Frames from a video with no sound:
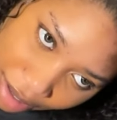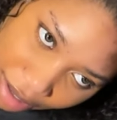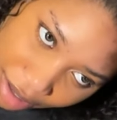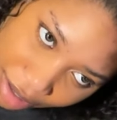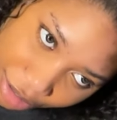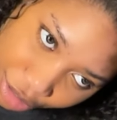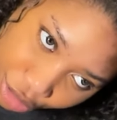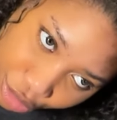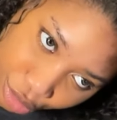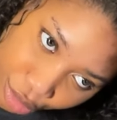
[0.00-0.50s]

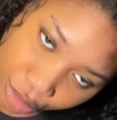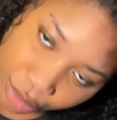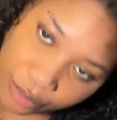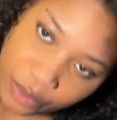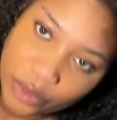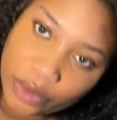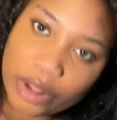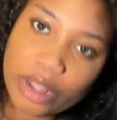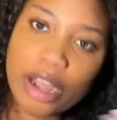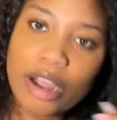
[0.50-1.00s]

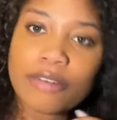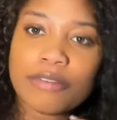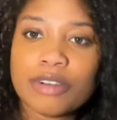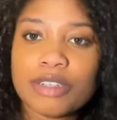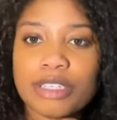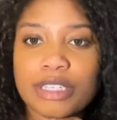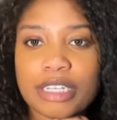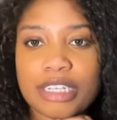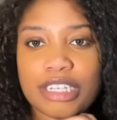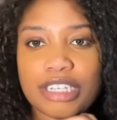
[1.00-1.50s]
truthful
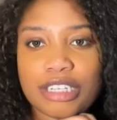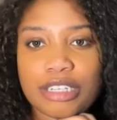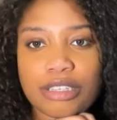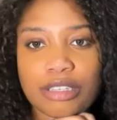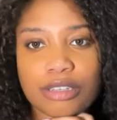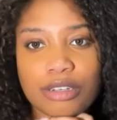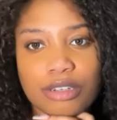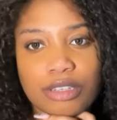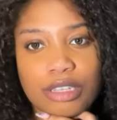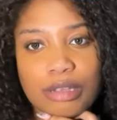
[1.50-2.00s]

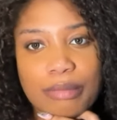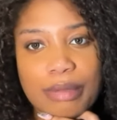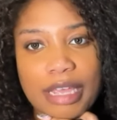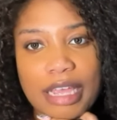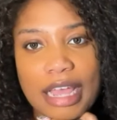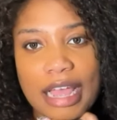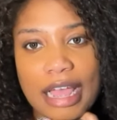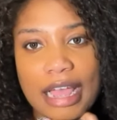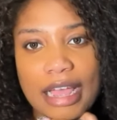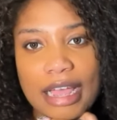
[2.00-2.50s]
conversations are to be
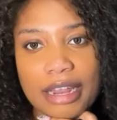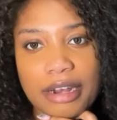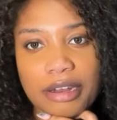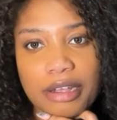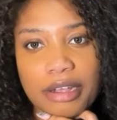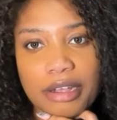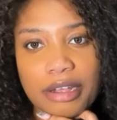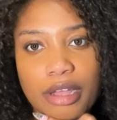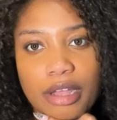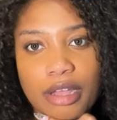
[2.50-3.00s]
had
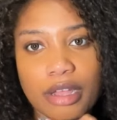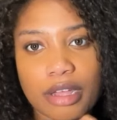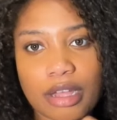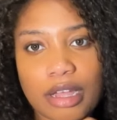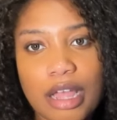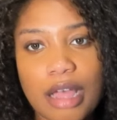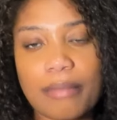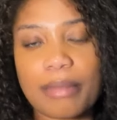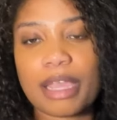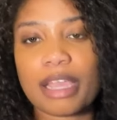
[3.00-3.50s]

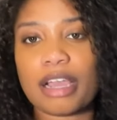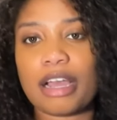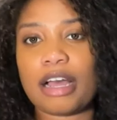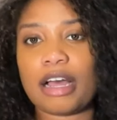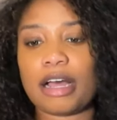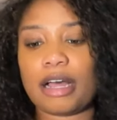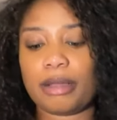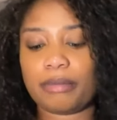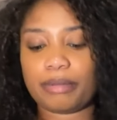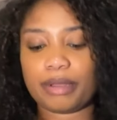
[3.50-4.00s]
coming
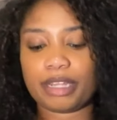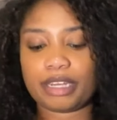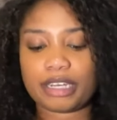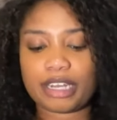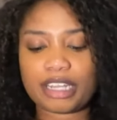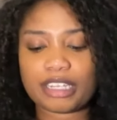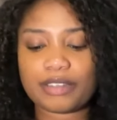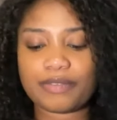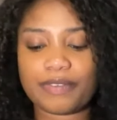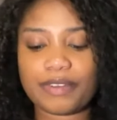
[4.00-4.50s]
up. It
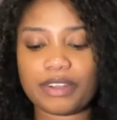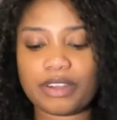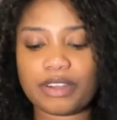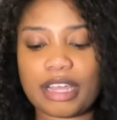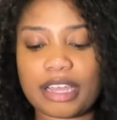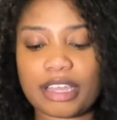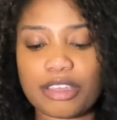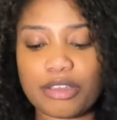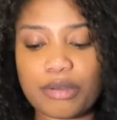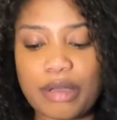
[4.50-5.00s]
does feel
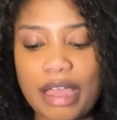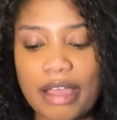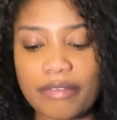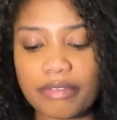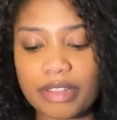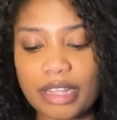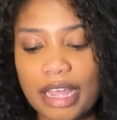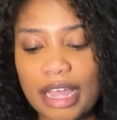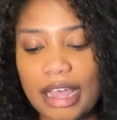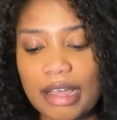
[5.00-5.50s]
like you
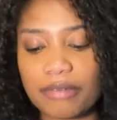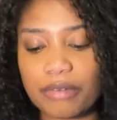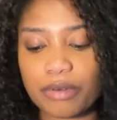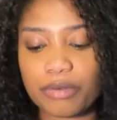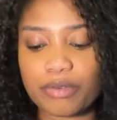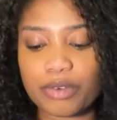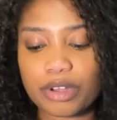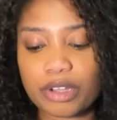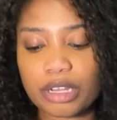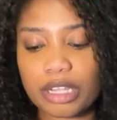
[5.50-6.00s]
have to have a
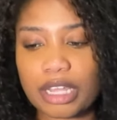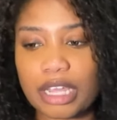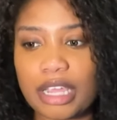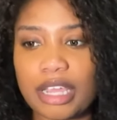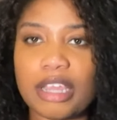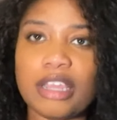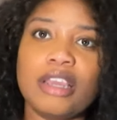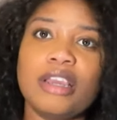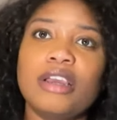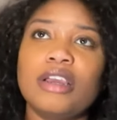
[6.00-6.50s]

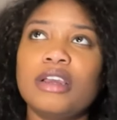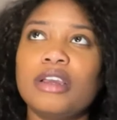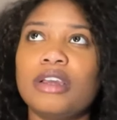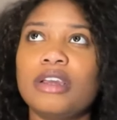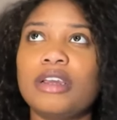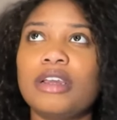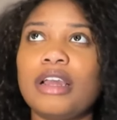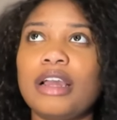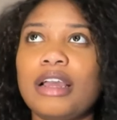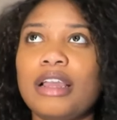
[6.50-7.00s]
really,
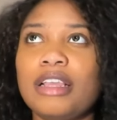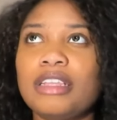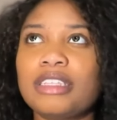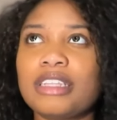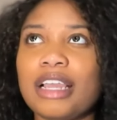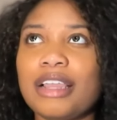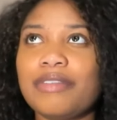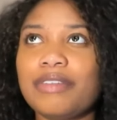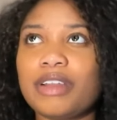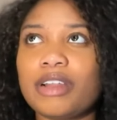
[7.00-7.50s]
it's
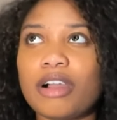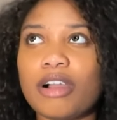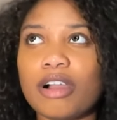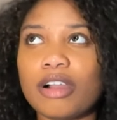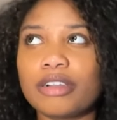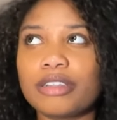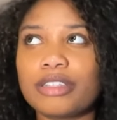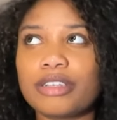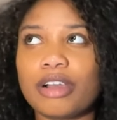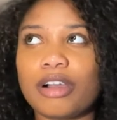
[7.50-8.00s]
not even a
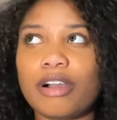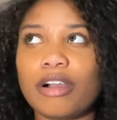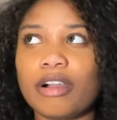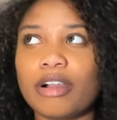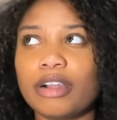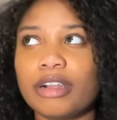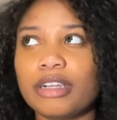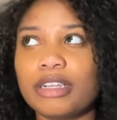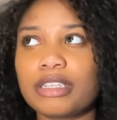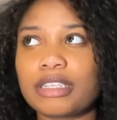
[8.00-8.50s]
heart to
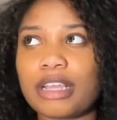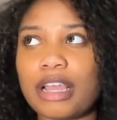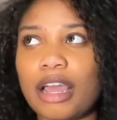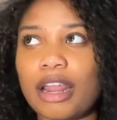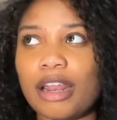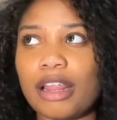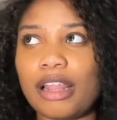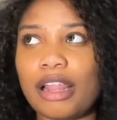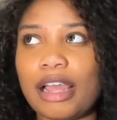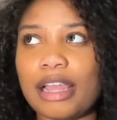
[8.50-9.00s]
heart. It's
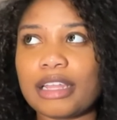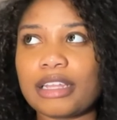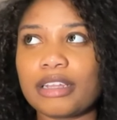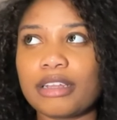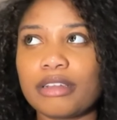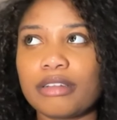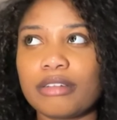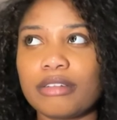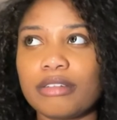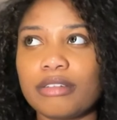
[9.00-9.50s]
kind of like
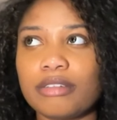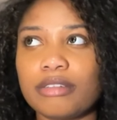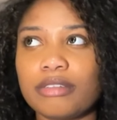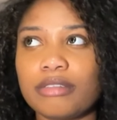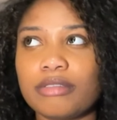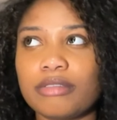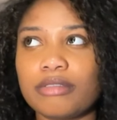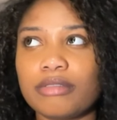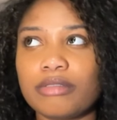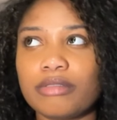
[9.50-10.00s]

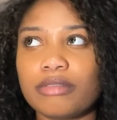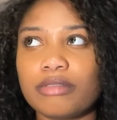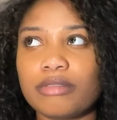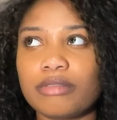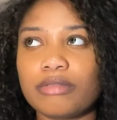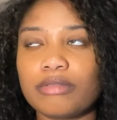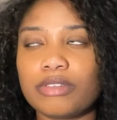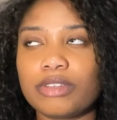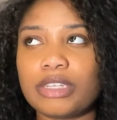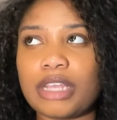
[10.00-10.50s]

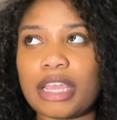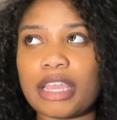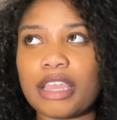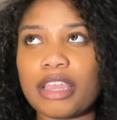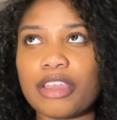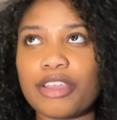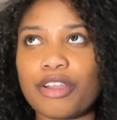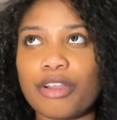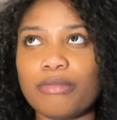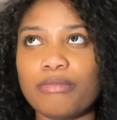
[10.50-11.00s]

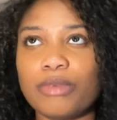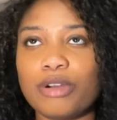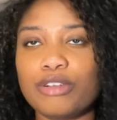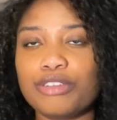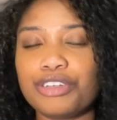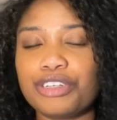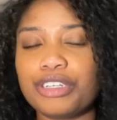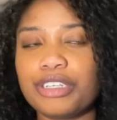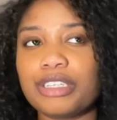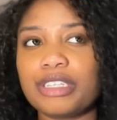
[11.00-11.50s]
taking your
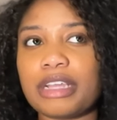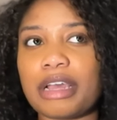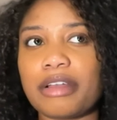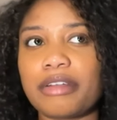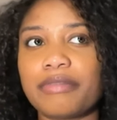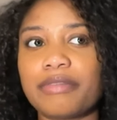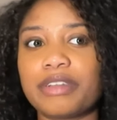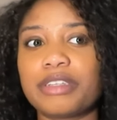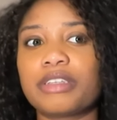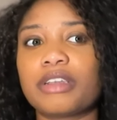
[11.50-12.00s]
emotions out
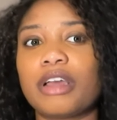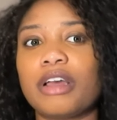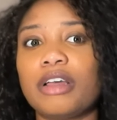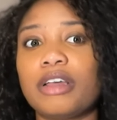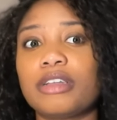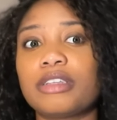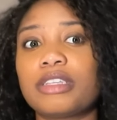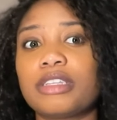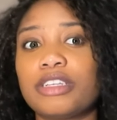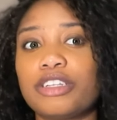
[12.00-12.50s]
of
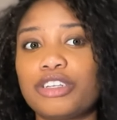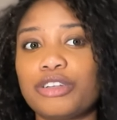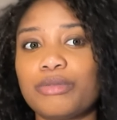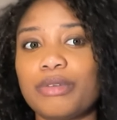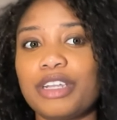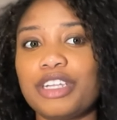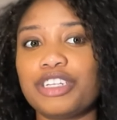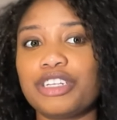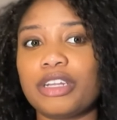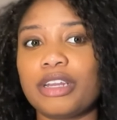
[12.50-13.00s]
a
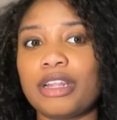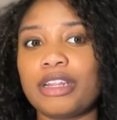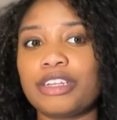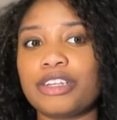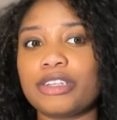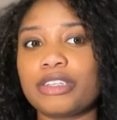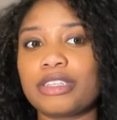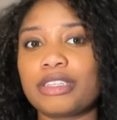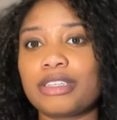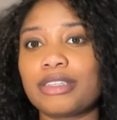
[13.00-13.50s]
situation and
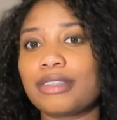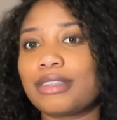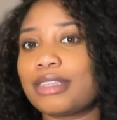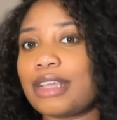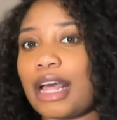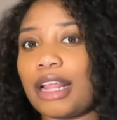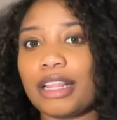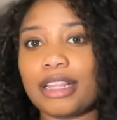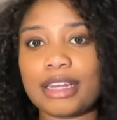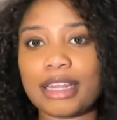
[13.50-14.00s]
just
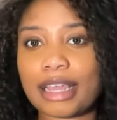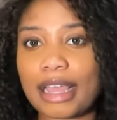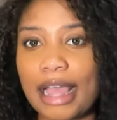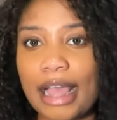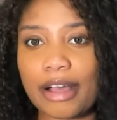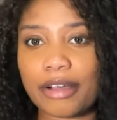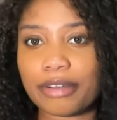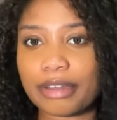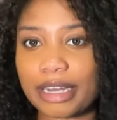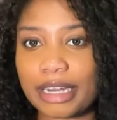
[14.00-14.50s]
telling it
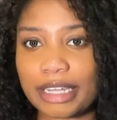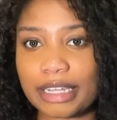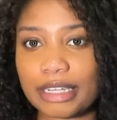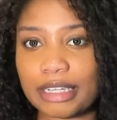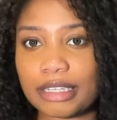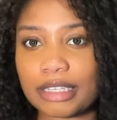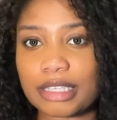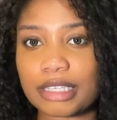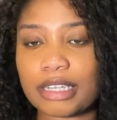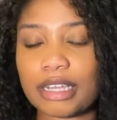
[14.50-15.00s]
how it
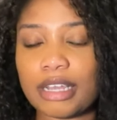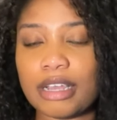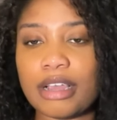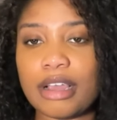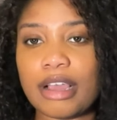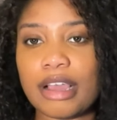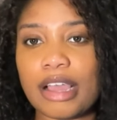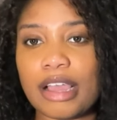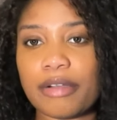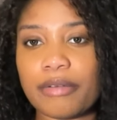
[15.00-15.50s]
is.
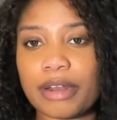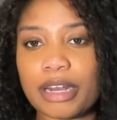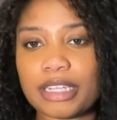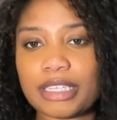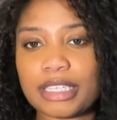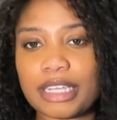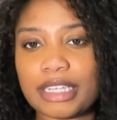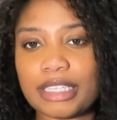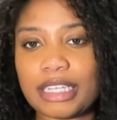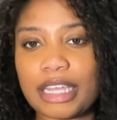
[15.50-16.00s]
And when I
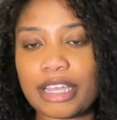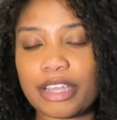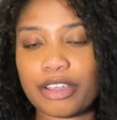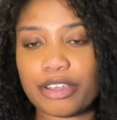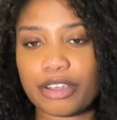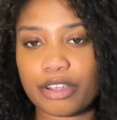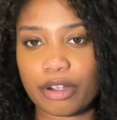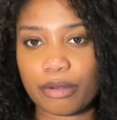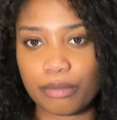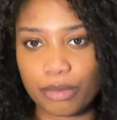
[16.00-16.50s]
say taking
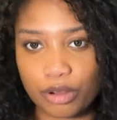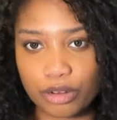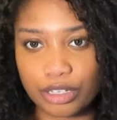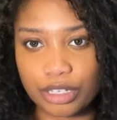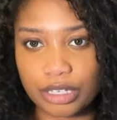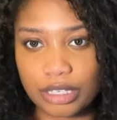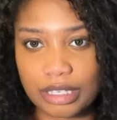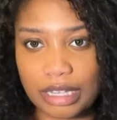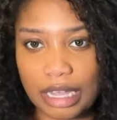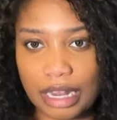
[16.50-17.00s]
your
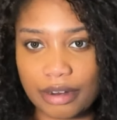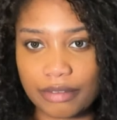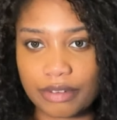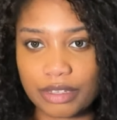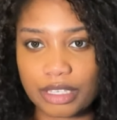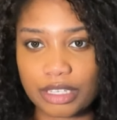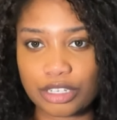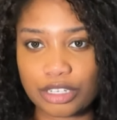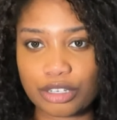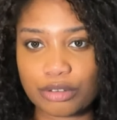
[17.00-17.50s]
emotions out of a
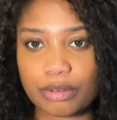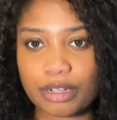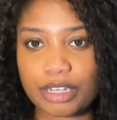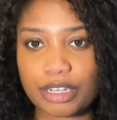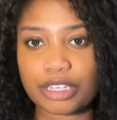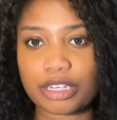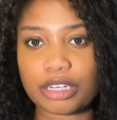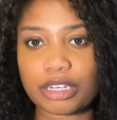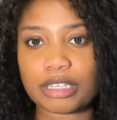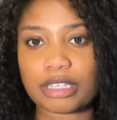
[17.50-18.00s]

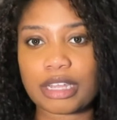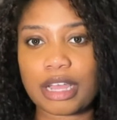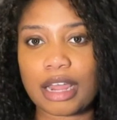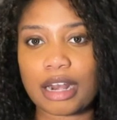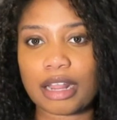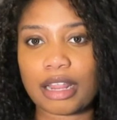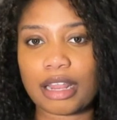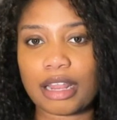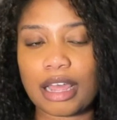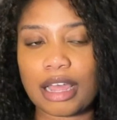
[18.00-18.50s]
situation, it's kind of
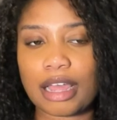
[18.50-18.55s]
like